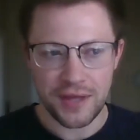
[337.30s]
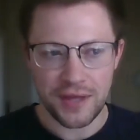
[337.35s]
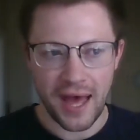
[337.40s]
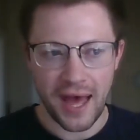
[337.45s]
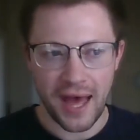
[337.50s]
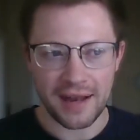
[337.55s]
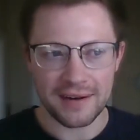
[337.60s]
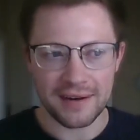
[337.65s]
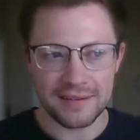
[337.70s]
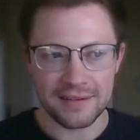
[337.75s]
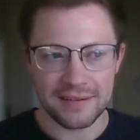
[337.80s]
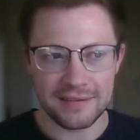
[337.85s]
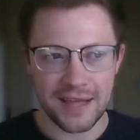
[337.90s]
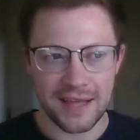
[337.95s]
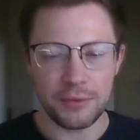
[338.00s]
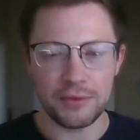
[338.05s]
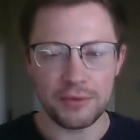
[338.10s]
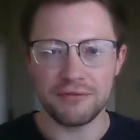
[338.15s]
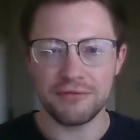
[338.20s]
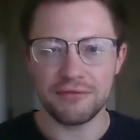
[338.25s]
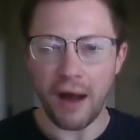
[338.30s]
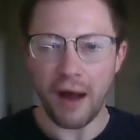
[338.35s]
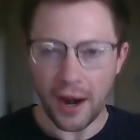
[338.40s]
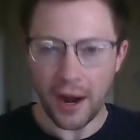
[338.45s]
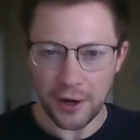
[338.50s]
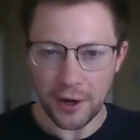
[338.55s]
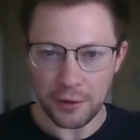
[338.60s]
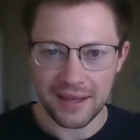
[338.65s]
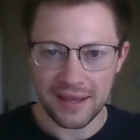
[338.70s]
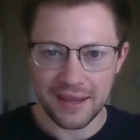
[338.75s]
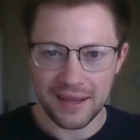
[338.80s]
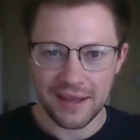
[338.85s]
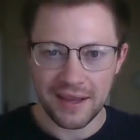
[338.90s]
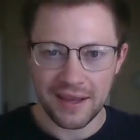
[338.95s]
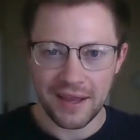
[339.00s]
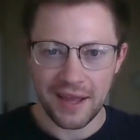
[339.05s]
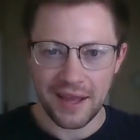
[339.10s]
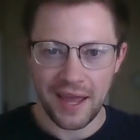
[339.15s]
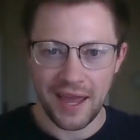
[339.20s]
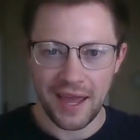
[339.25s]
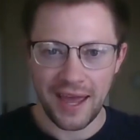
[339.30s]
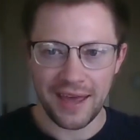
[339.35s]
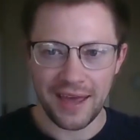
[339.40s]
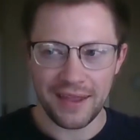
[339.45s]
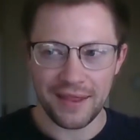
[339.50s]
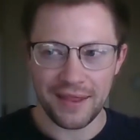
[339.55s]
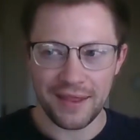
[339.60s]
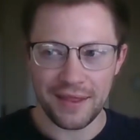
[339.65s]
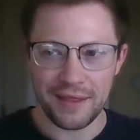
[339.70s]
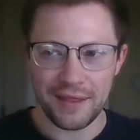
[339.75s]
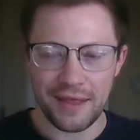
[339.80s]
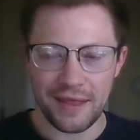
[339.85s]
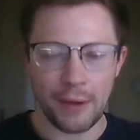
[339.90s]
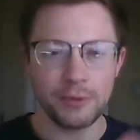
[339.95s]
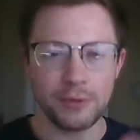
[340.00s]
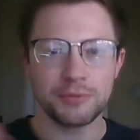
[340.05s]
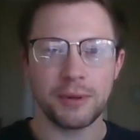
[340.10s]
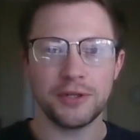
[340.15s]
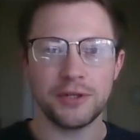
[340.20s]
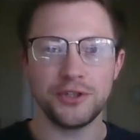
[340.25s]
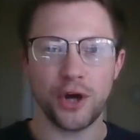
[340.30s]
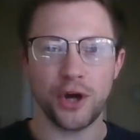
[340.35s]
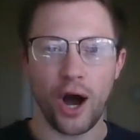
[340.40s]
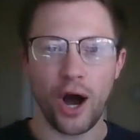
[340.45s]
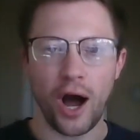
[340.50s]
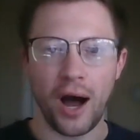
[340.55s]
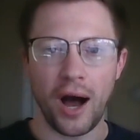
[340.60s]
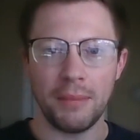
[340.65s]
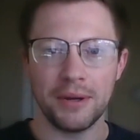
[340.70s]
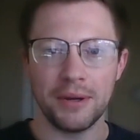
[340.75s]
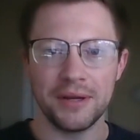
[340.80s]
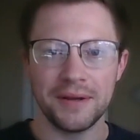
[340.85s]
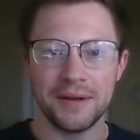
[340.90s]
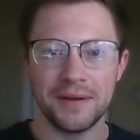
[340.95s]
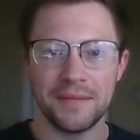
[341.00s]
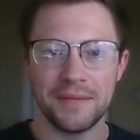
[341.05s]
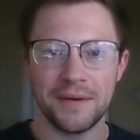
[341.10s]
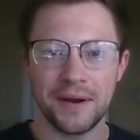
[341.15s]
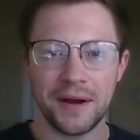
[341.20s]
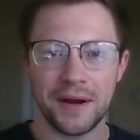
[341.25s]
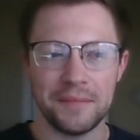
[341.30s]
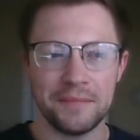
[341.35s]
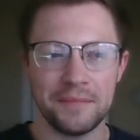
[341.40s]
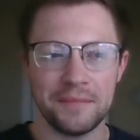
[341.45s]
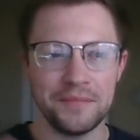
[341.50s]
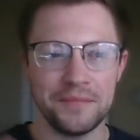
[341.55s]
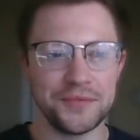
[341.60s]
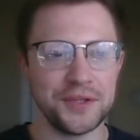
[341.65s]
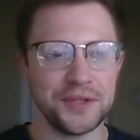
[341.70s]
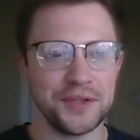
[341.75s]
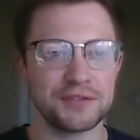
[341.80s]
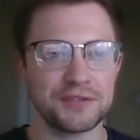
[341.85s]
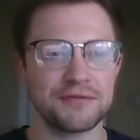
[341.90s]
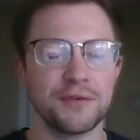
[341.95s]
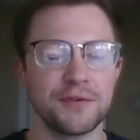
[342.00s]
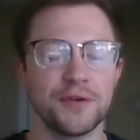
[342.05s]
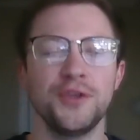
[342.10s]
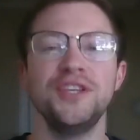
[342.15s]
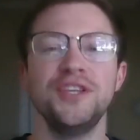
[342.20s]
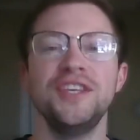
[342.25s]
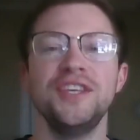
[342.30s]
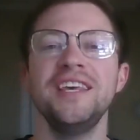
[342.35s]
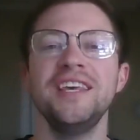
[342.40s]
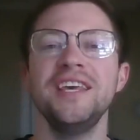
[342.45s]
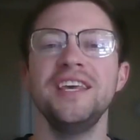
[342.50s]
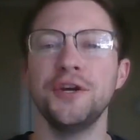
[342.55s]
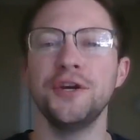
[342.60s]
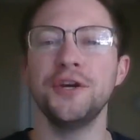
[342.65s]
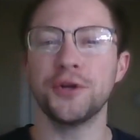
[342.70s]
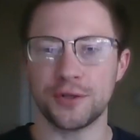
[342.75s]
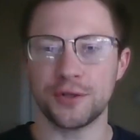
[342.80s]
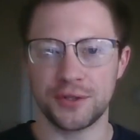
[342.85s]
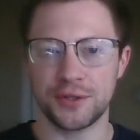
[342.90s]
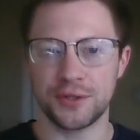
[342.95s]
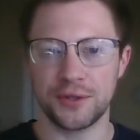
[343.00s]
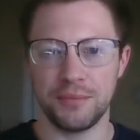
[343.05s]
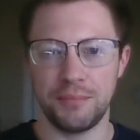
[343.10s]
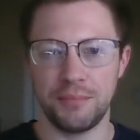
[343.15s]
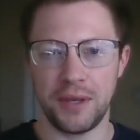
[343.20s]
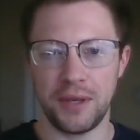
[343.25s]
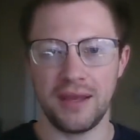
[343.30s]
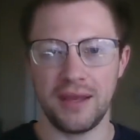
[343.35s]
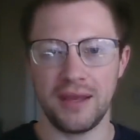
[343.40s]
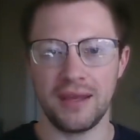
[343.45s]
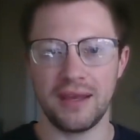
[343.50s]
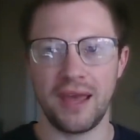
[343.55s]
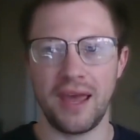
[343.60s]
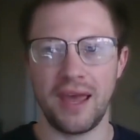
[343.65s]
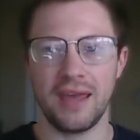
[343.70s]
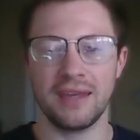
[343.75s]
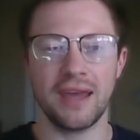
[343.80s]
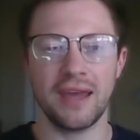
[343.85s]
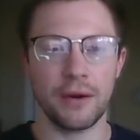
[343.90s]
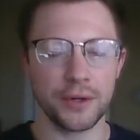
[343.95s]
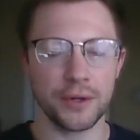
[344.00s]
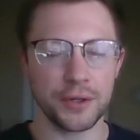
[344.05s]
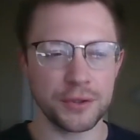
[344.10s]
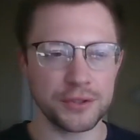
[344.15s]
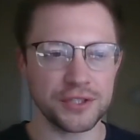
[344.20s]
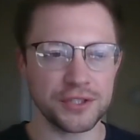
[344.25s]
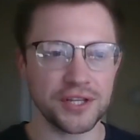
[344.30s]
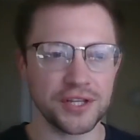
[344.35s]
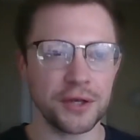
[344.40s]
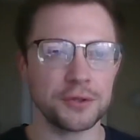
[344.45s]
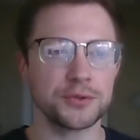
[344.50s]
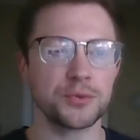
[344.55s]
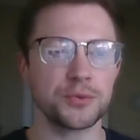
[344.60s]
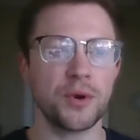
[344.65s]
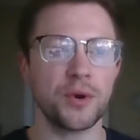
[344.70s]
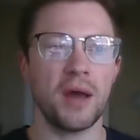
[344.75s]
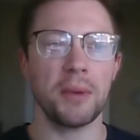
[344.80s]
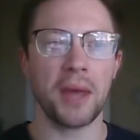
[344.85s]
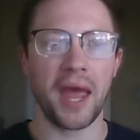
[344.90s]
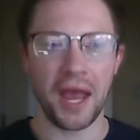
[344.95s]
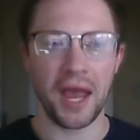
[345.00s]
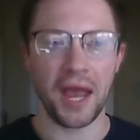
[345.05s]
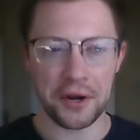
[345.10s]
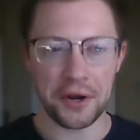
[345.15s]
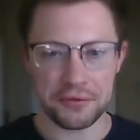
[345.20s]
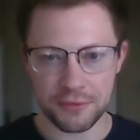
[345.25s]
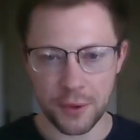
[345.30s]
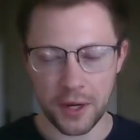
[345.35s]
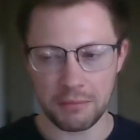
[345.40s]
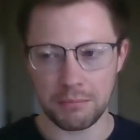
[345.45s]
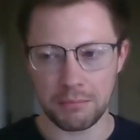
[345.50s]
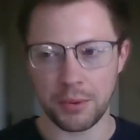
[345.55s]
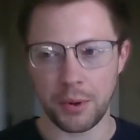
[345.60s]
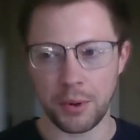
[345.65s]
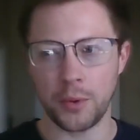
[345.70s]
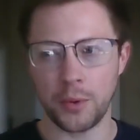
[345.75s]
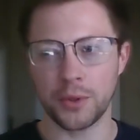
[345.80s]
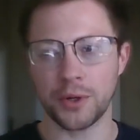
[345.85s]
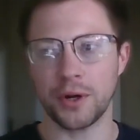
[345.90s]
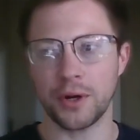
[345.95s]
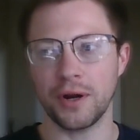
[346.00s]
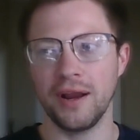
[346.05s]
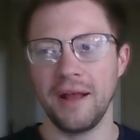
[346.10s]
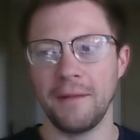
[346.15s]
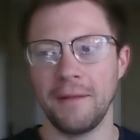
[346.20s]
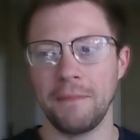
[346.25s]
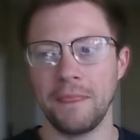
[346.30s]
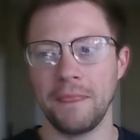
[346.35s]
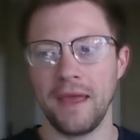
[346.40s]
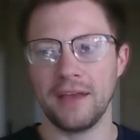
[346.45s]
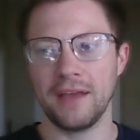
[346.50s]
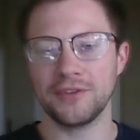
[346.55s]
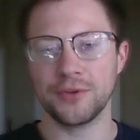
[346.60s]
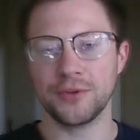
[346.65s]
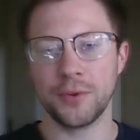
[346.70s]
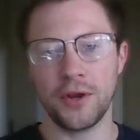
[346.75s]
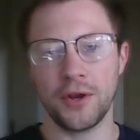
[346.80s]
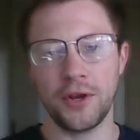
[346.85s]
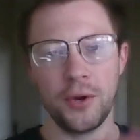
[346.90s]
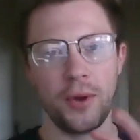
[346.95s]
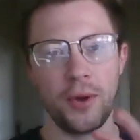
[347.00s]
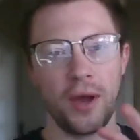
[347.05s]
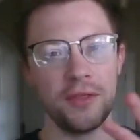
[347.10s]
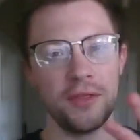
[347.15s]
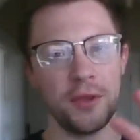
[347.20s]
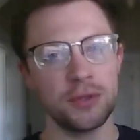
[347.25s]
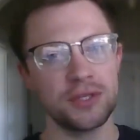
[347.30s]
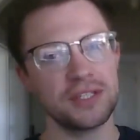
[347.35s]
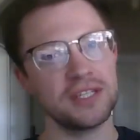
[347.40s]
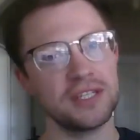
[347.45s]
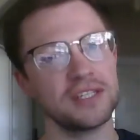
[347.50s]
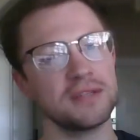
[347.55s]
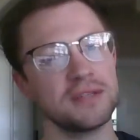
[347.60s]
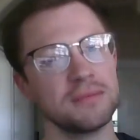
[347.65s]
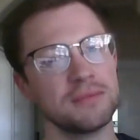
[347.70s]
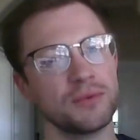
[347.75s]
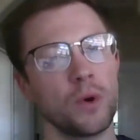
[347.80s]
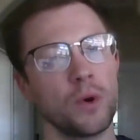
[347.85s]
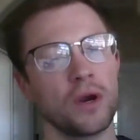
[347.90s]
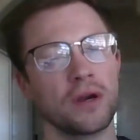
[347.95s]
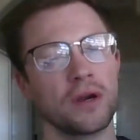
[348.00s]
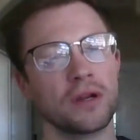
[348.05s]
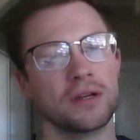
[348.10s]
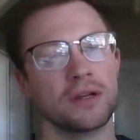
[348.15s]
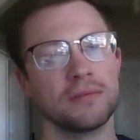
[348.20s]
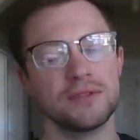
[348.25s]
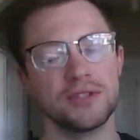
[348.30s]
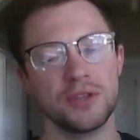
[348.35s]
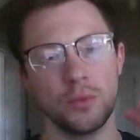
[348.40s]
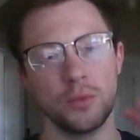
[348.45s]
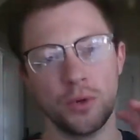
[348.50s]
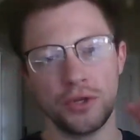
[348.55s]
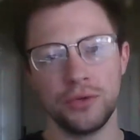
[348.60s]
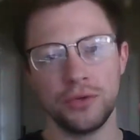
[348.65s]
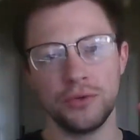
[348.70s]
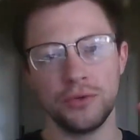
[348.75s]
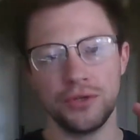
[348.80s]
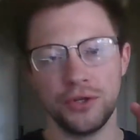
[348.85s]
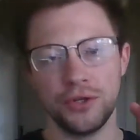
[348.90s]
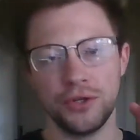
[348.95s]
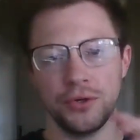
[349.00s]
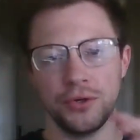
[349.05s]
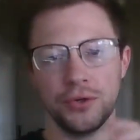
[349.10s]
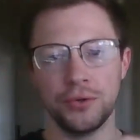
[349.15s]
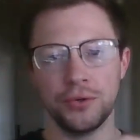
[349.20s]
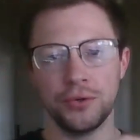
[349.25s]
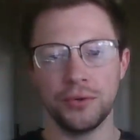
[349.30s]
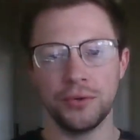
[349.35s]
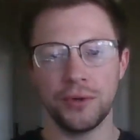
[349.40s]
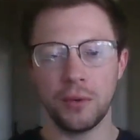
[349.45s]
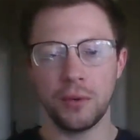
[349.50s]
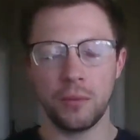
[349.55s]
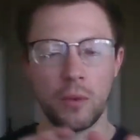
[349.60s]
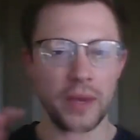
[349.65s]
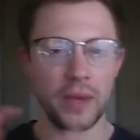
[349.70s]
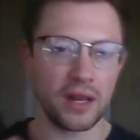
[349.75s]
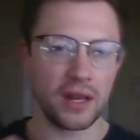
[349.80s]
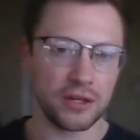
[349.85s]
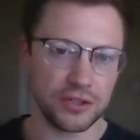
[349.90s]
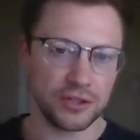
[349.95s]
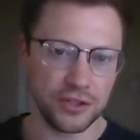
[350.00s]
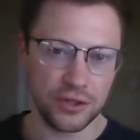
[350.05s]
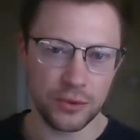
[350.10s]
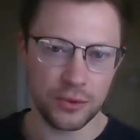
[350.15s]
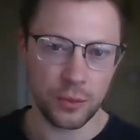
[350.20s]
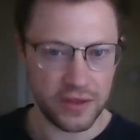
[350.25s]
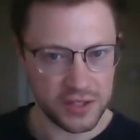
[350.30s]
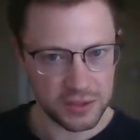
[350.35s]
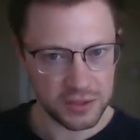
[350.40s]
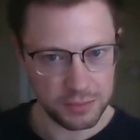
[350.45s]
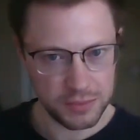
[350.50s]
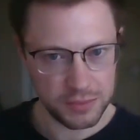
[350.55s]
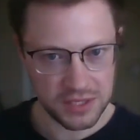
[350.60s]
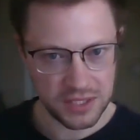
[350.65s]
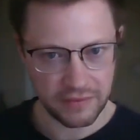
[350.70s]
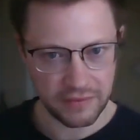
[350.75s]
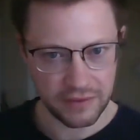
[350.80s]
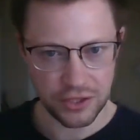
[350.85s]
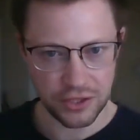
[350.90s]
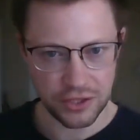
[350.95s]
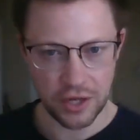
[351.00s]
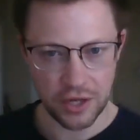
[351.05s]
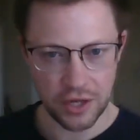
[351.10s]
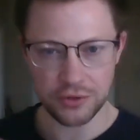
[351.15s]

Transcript: Did this for years, being a carrier sales rep and a freight broker. So I know how those systems work. So what you do, and what we had to do with this specific gentleman, this carrier that I'm working with, I